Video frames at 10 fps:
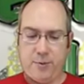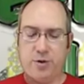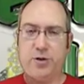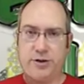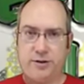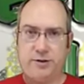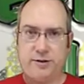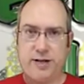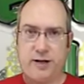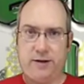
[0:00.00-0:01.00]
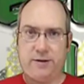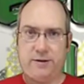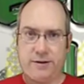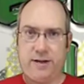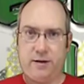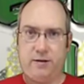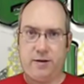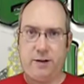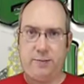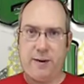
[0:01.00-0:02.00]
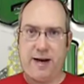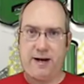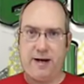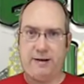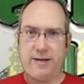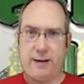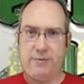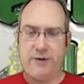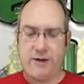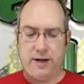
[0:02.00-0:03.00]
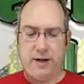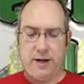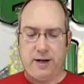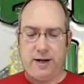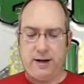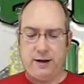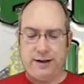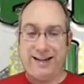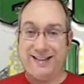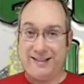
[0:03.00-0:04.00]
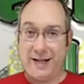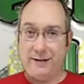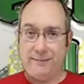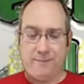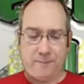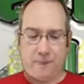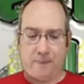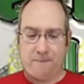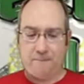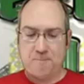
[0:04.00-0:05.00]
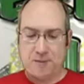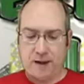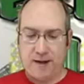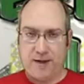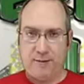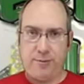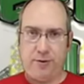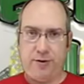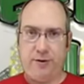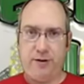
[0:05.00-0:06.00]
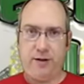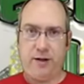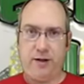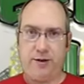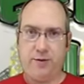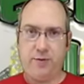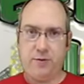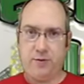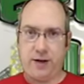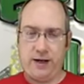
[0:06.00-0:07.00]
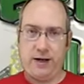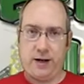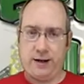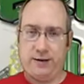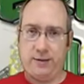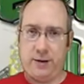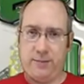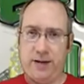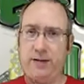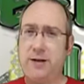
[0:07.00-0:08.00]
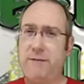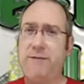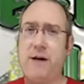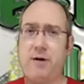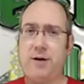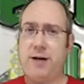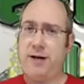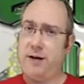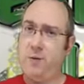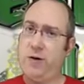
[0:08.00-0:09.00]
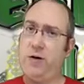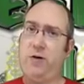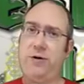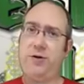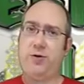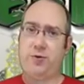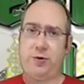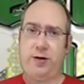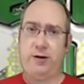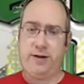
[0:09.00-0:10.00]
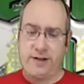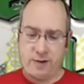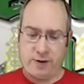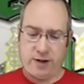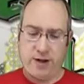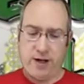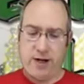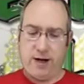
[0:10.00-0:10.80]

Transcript: pushed the stainless steel cup back on top of it, let it set, and then pulled the screw in as basically finger tight. I wouldn't go extraordinarily tight with it.